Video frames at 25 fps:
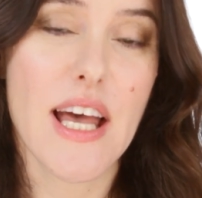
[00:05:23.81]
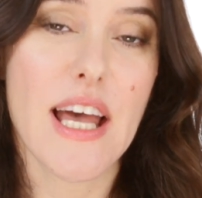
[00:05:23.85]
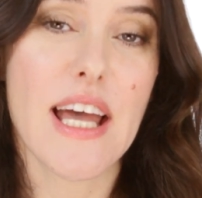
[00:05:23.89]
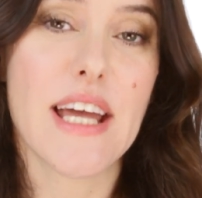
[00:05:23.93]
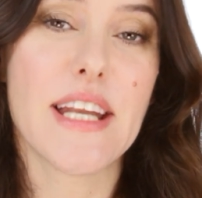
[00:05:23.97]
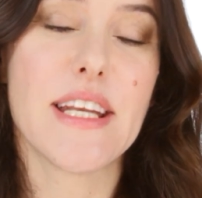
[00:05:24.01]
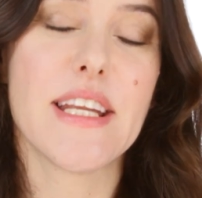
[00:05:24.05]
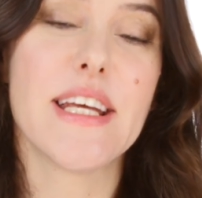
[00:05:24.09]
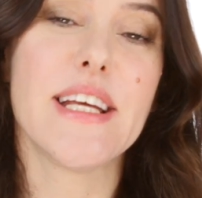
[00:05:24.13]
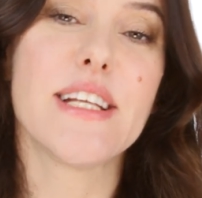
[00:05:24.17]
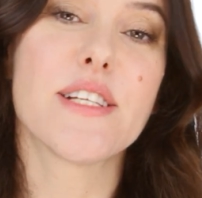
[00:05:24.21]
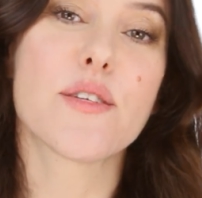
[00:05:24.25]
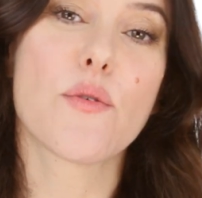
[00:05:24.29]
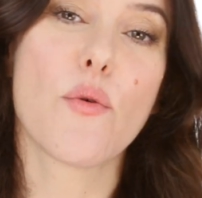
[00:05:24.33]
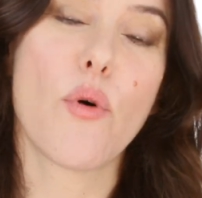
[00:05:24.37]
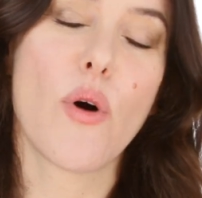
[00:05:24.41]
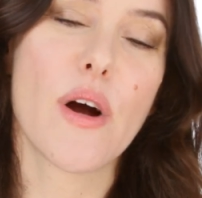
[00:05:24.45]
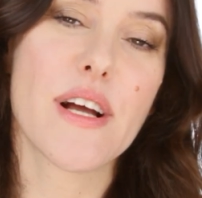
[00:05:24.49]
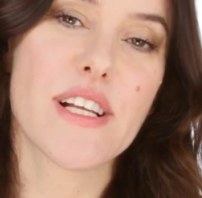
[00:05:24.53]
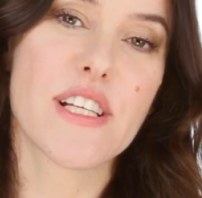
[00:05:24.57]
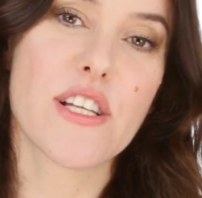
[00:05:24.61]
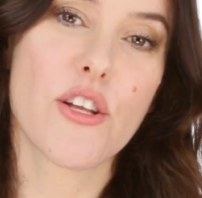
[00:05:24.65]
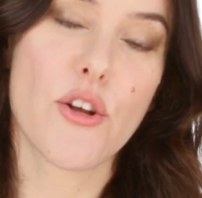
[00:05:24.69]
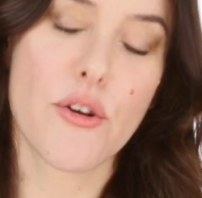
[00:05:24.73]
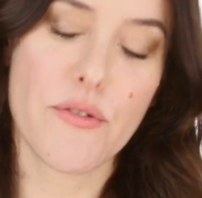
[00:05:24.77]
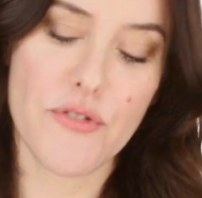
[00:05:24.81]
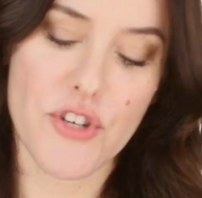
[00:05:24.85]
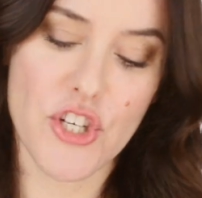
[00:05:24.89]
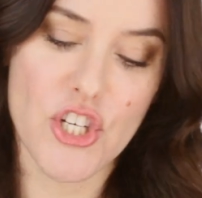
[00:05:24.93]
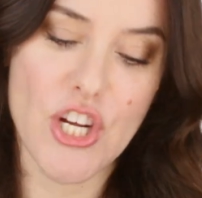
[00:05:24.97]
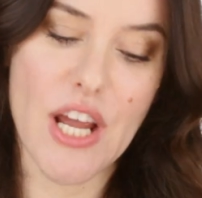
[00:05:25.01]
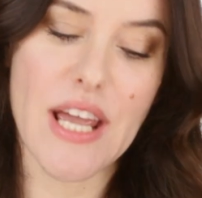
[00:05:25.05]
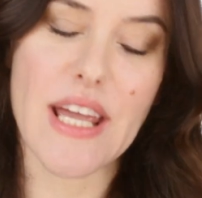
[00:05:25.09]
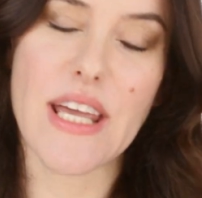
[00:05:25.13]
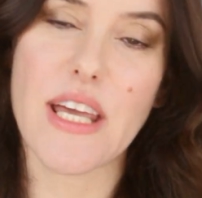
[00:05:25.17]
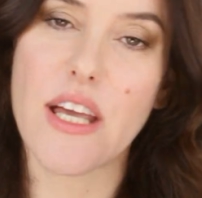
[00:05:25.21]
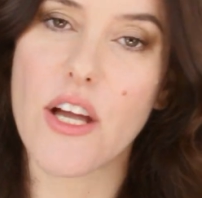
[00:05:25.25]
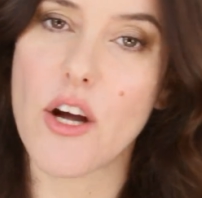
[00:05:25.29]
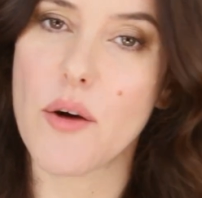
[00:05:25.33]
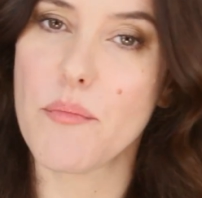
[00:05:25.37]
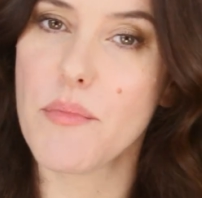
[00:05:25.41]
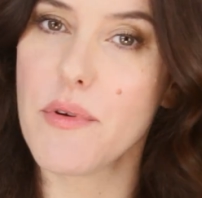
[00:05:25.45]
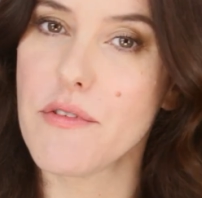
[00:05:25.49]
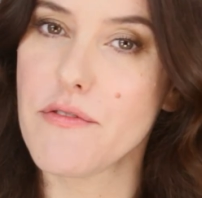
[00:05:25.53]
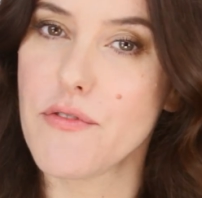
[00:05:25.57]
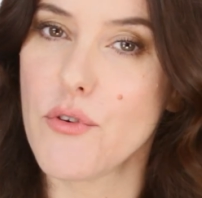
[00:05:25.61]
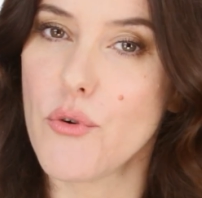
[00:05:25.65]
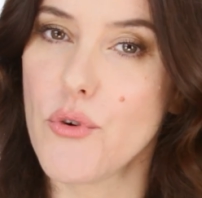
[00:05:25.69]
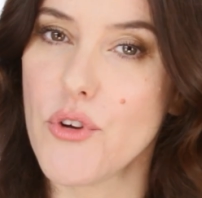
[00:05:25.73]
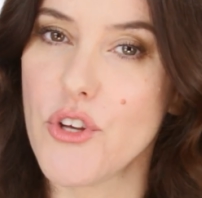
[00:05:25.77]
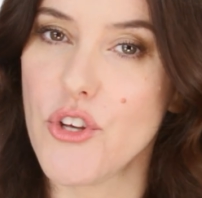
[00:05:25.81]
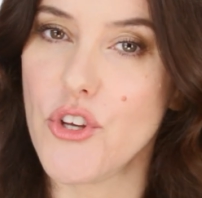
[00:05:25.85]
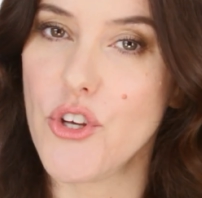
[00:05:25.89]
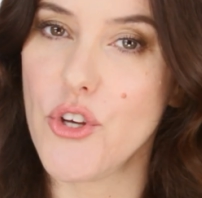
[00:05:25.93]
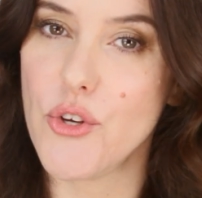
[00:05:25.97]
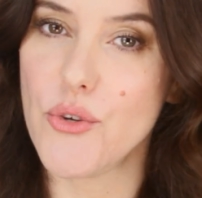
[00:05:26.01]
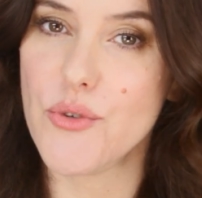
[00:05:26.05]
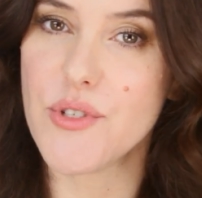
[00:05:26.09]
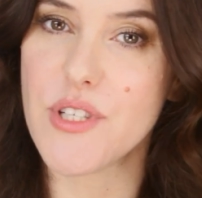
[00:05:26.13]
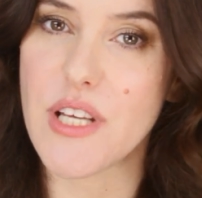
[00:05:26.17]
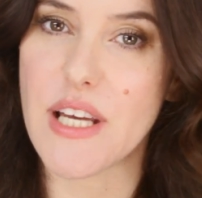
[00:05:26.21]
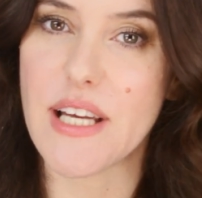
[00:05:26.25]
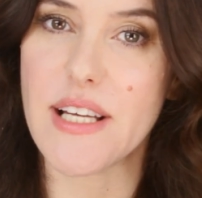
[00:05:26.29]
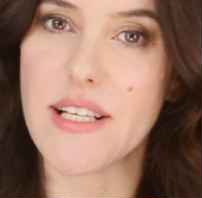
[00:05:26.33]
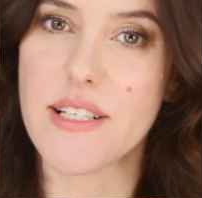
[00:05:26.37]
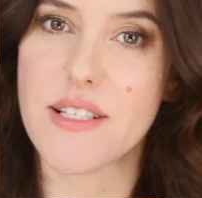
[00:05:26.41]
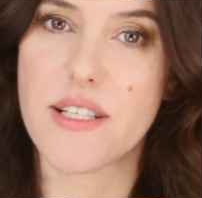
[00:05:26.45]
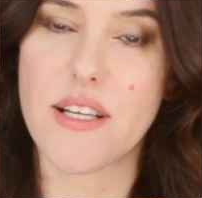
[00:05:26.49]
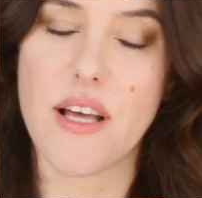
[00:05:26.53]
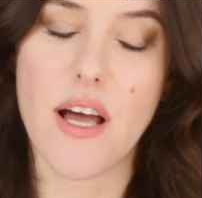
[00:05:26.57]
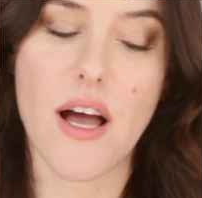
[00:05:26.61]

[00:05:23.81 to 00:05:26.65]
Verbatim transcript: It needs quite a lot of shaking up before you use it.